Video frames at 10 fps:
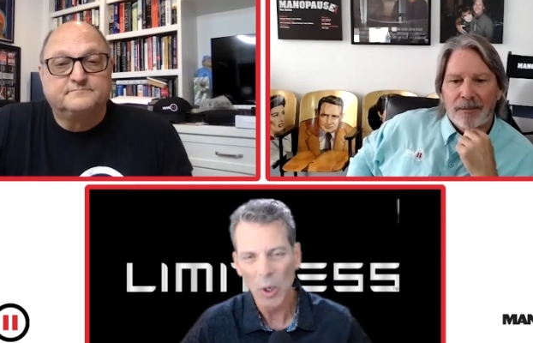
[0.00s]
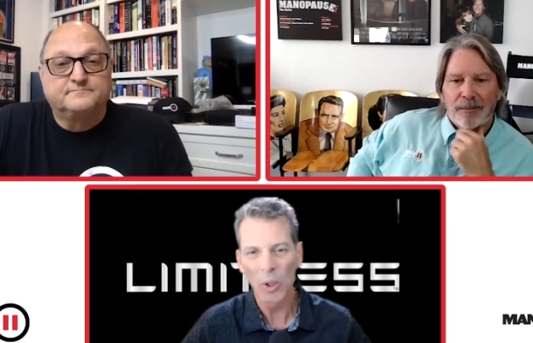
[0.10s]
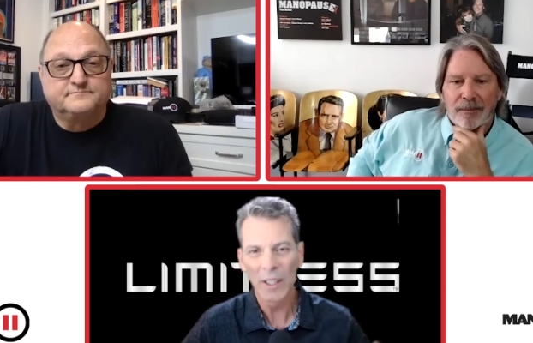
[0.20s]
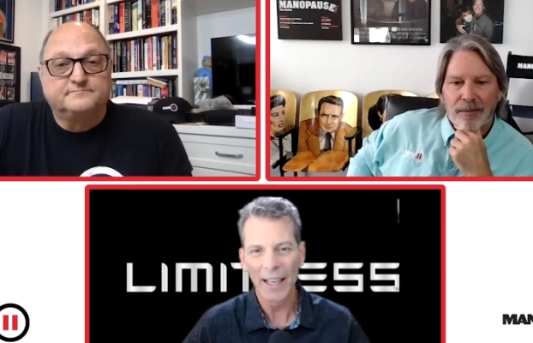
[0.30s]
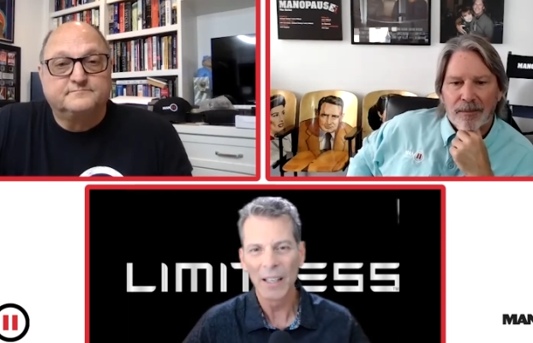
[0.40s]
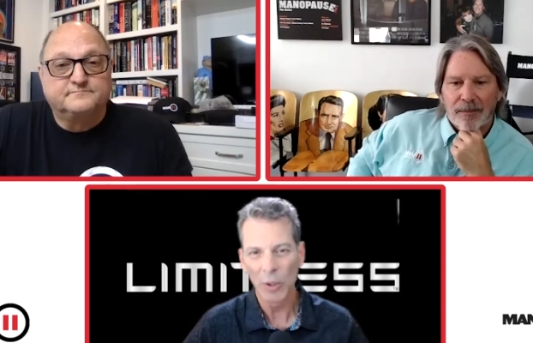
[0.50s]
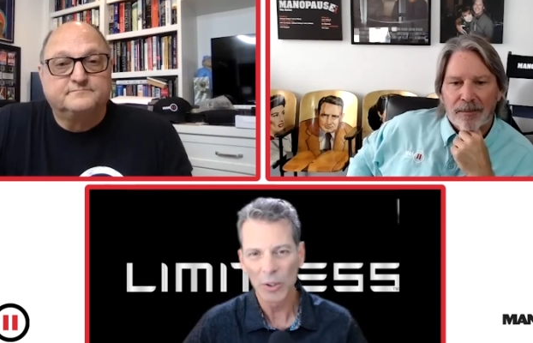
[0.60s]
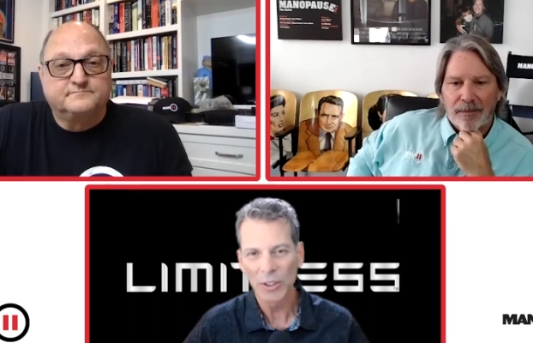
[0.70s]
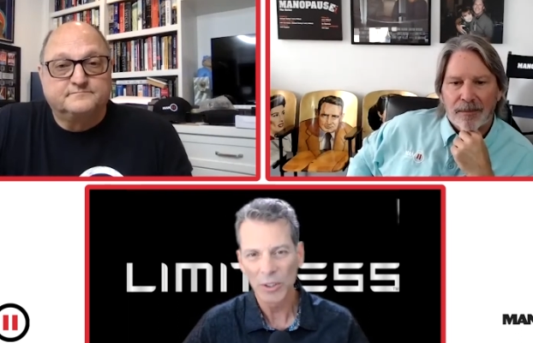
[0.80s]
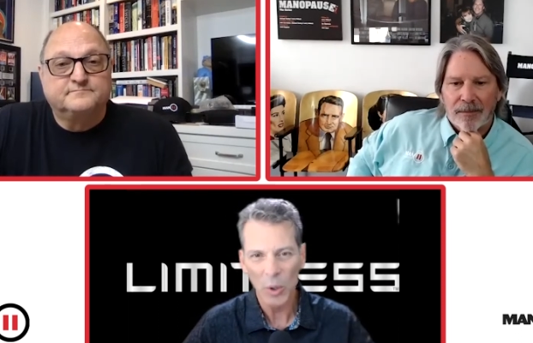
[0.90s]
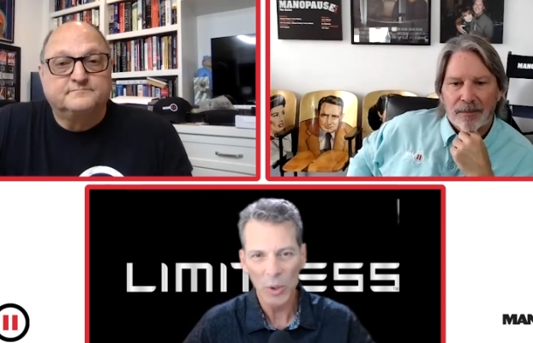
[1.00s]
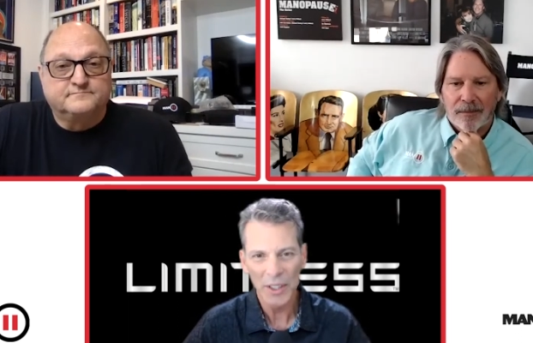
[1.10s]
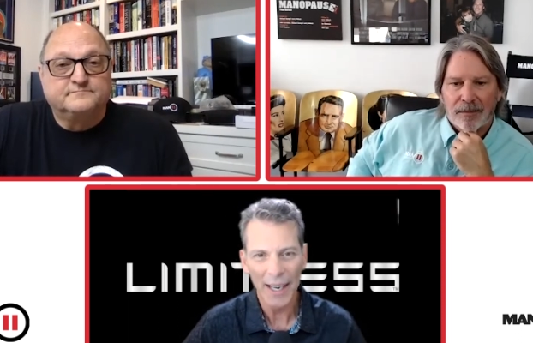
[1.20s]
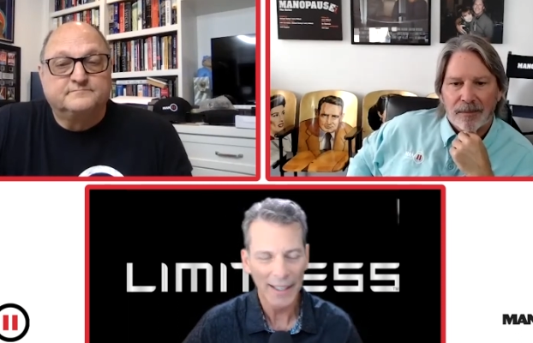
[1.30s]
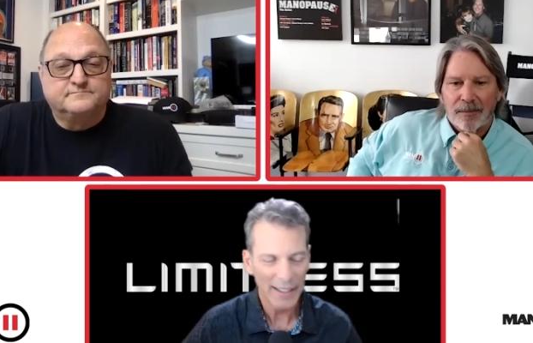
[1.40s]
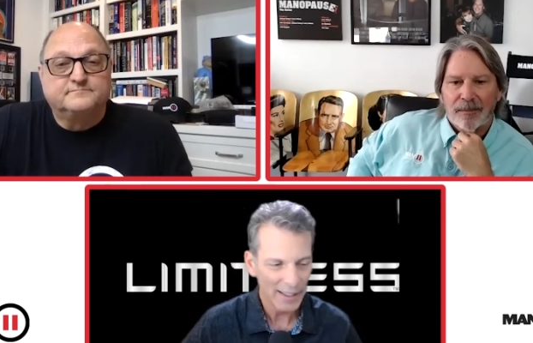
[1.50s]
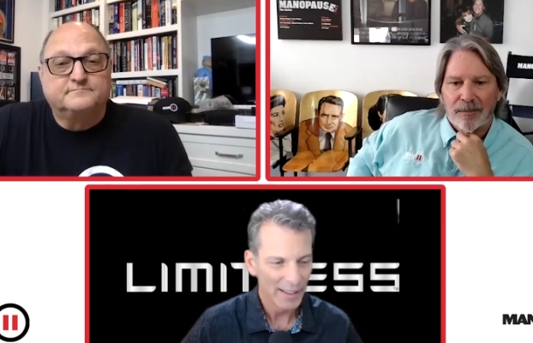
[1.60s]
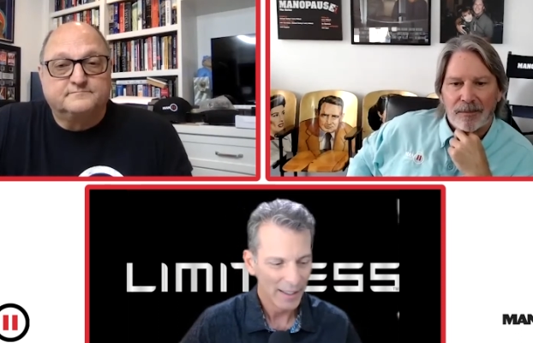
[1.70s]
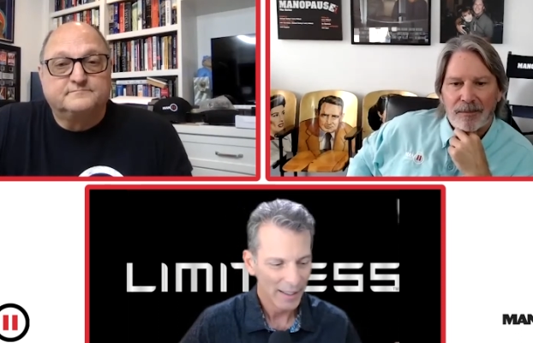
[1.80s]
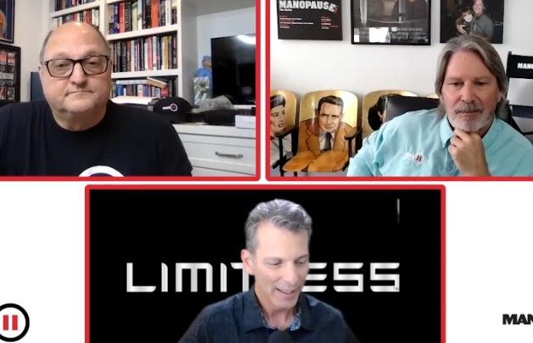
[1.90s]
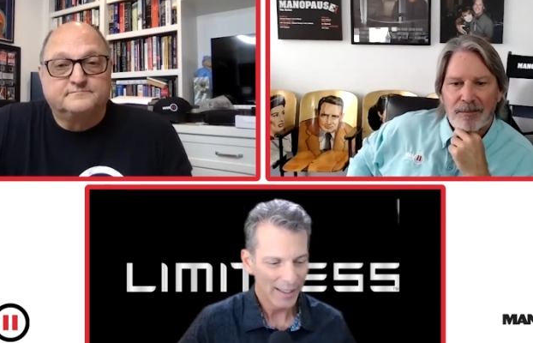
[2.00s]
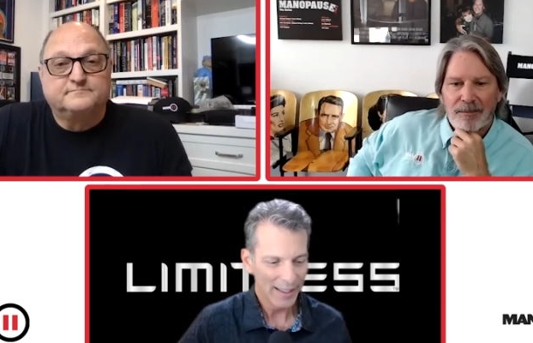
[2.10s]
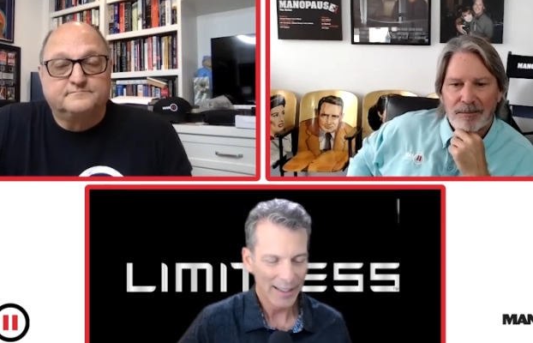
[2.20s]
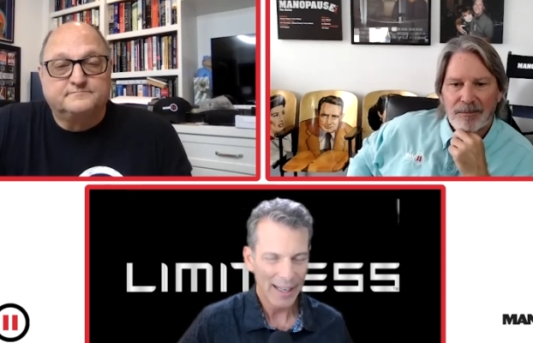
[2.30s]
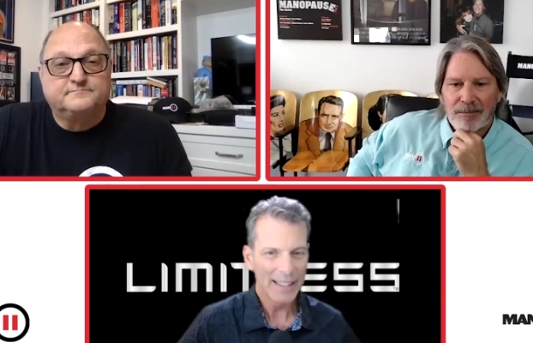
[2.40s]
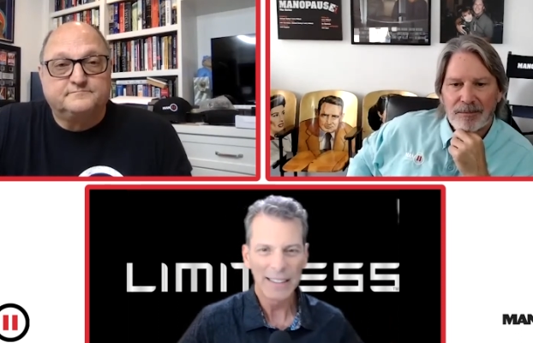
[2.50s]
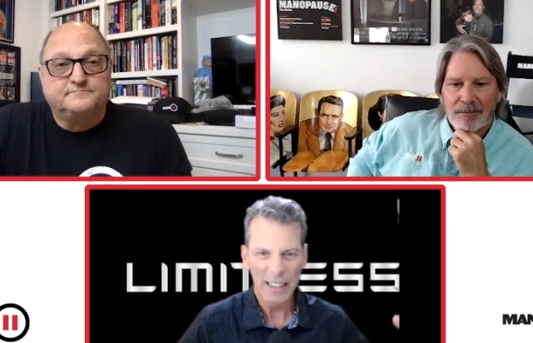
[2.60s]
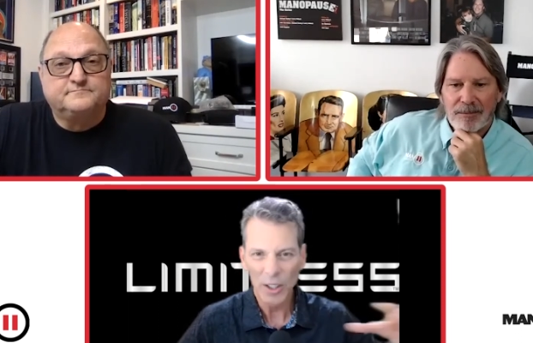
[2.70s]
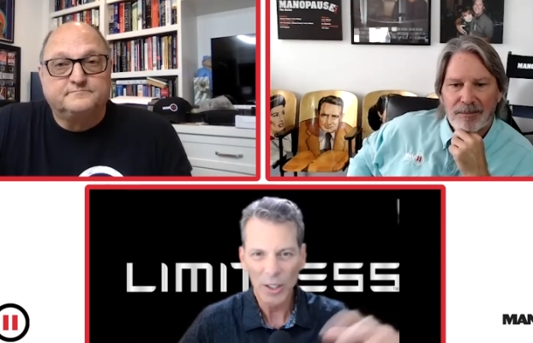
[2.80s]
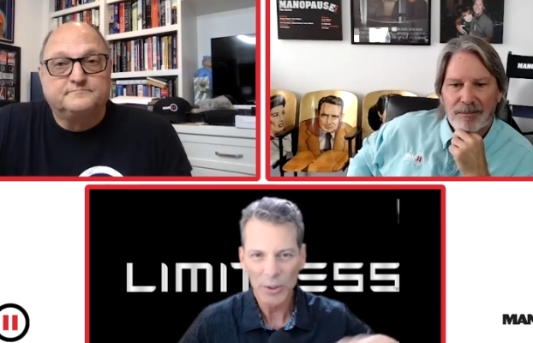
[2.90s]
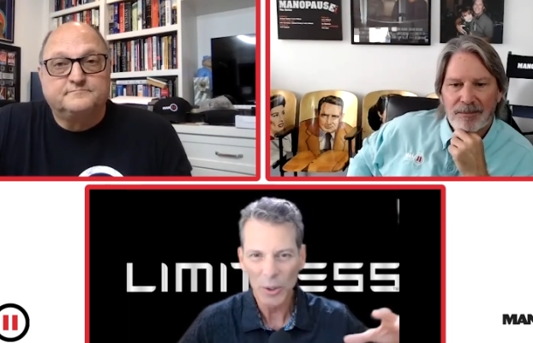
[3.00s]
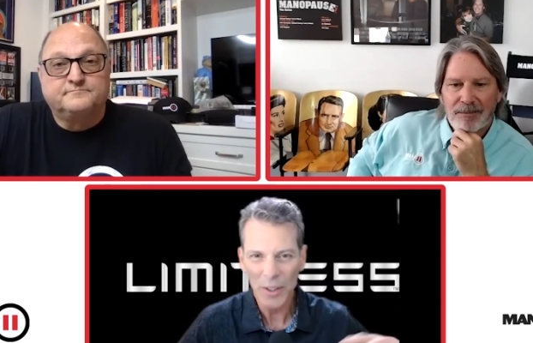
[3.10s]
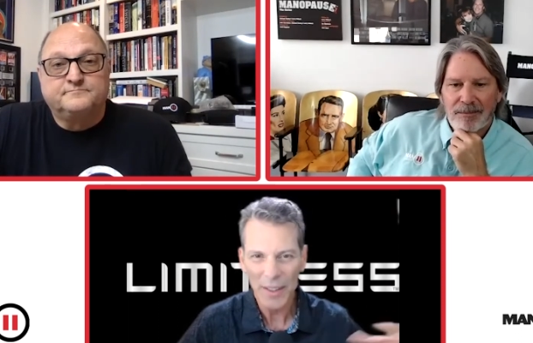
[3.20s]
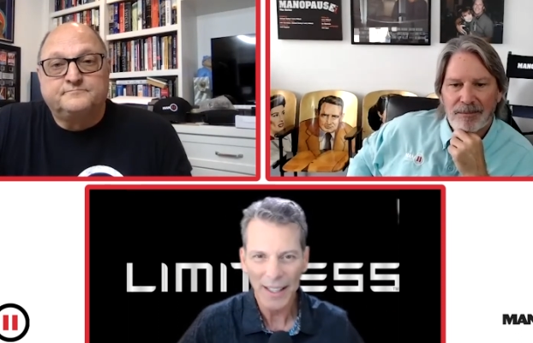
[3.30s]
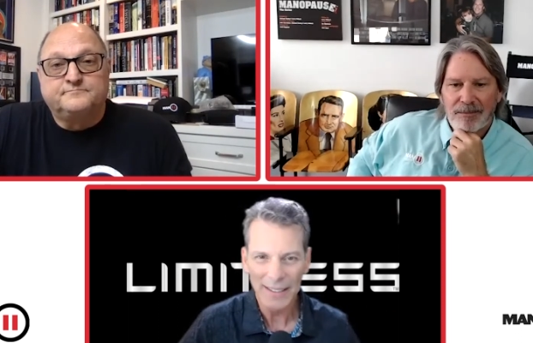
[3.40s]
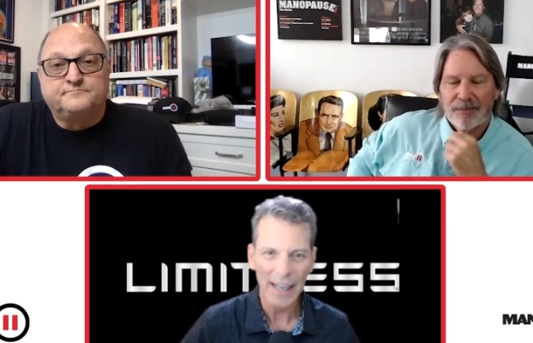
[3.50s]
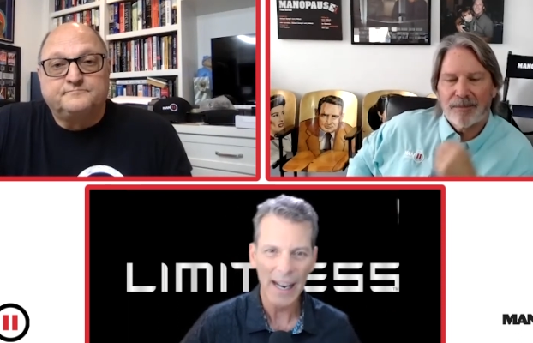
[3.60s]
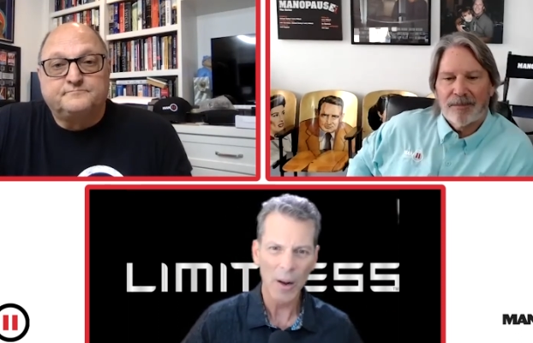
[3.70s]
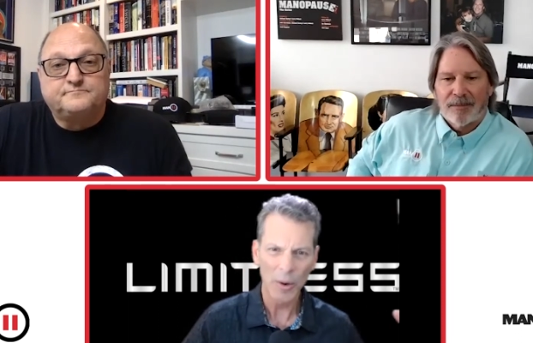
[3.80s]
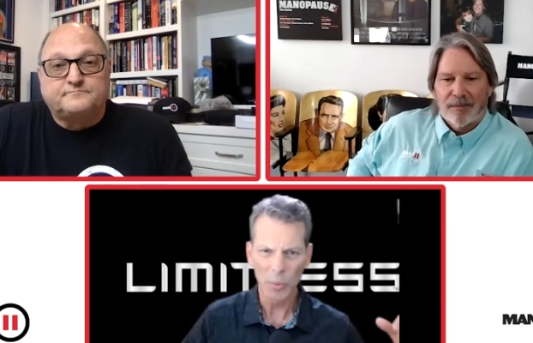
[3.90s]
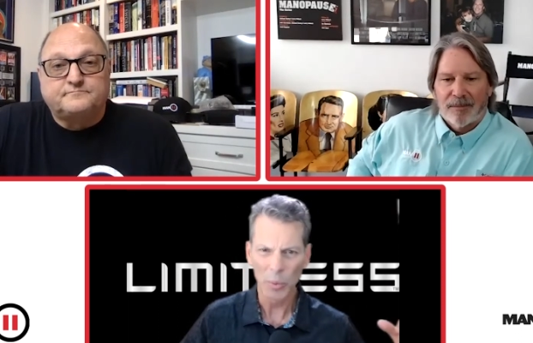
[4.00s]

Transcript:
Speaker 1: goal getting versus goal setting, and and I could teach all sorts of things on how to